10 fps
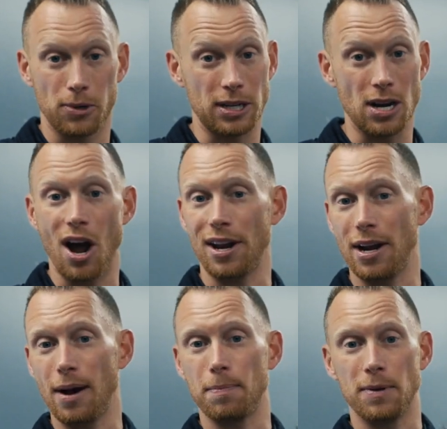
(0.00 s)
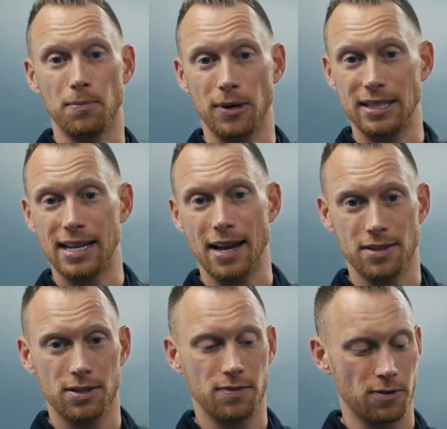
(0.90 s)
pretty knotted up and pretty
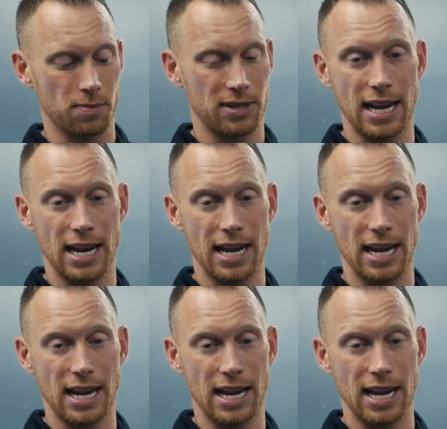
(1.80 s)
tense from